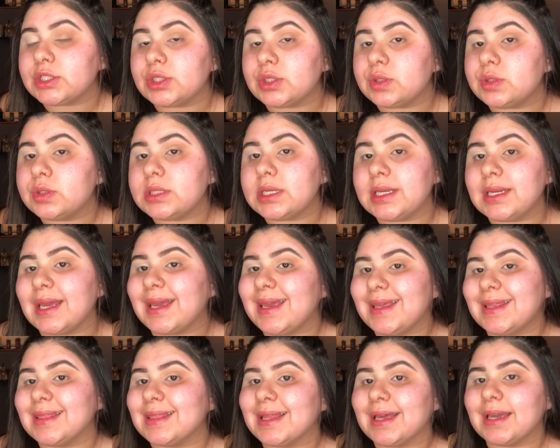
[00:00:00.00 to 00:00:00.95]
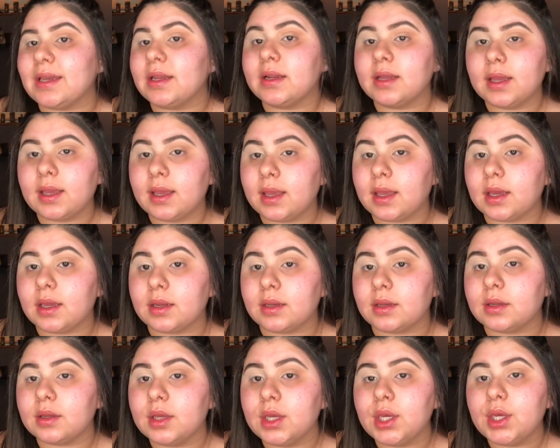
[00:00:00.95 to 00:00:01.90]
using a light
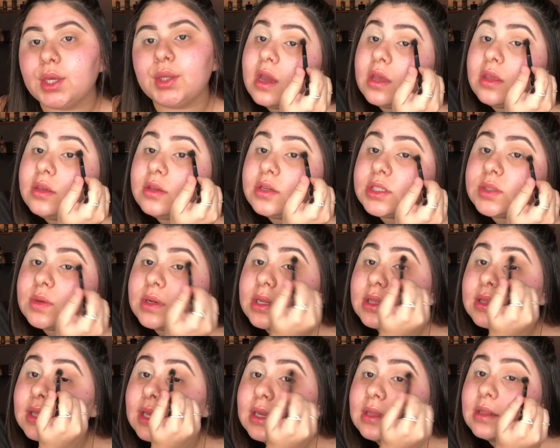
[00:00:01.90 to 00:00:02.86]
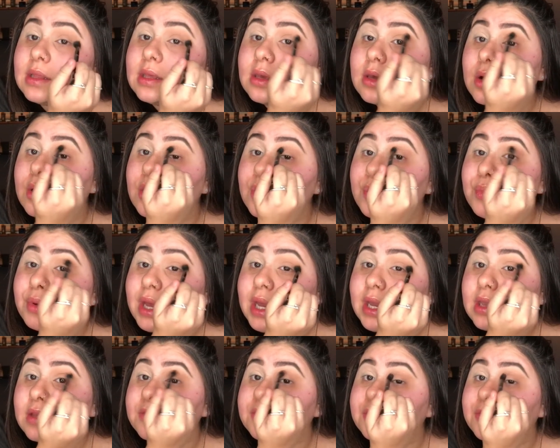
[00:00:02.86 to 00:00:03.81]
hand. You just want to lightly go
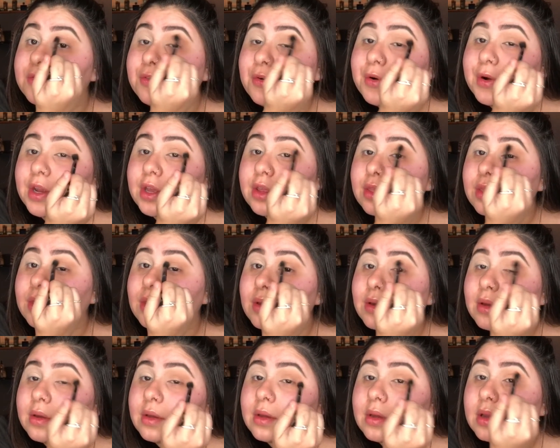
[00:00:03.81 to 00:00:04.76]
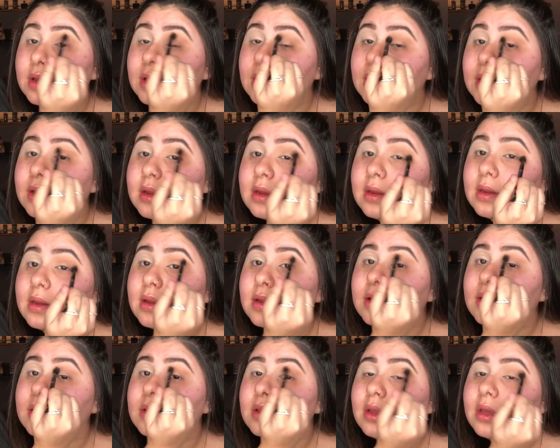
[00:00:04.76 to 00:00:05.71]
back and forth
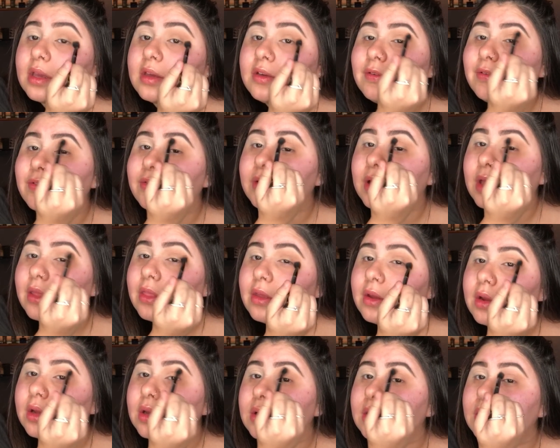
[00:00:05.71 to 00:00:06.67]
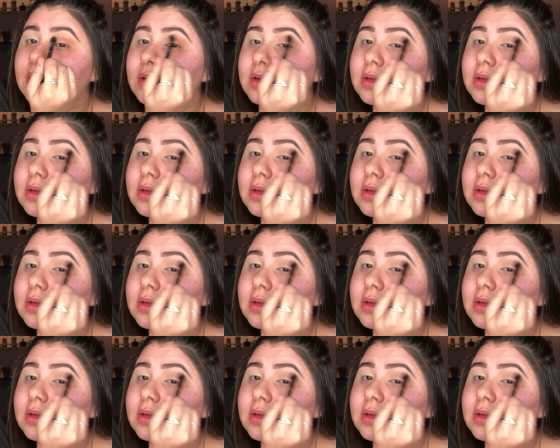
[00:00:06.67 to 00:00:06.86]
like a feather.